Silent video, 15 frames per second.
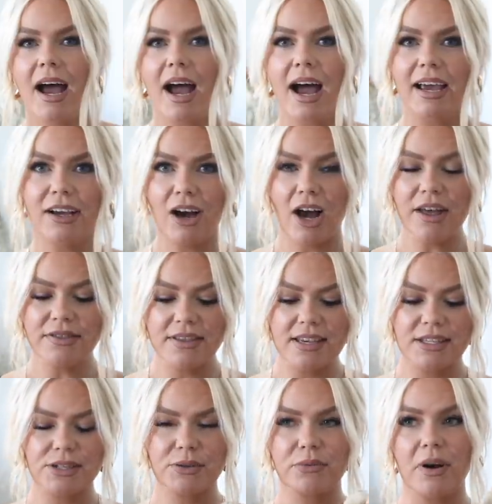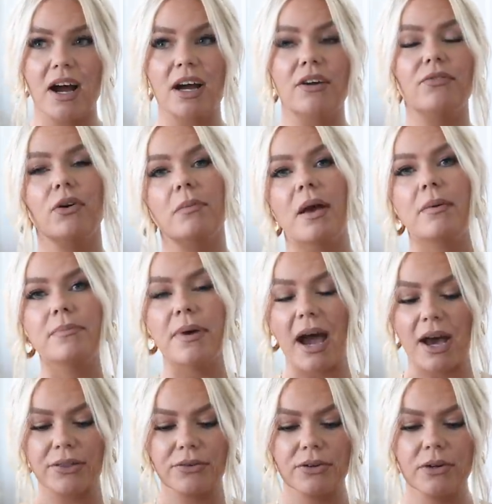I got this rug for my
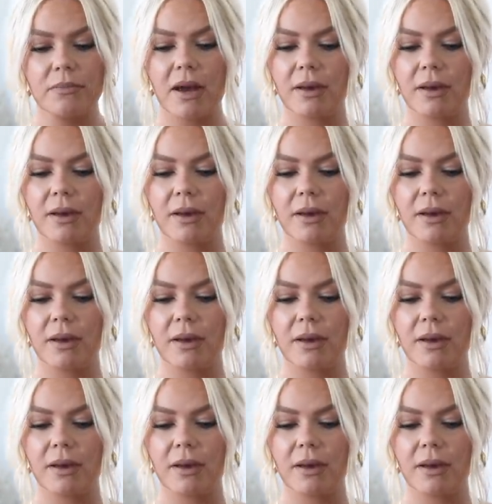bathroom.